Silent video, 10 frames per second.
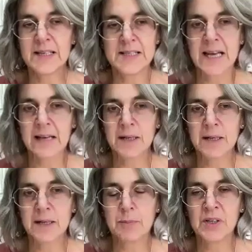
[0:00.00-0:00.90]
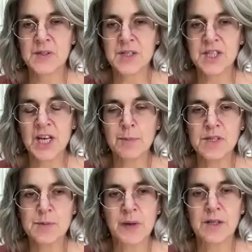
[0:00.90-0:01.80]
exactly. Because the time
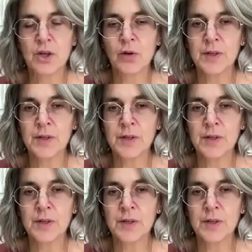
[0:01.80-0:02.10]
you spend on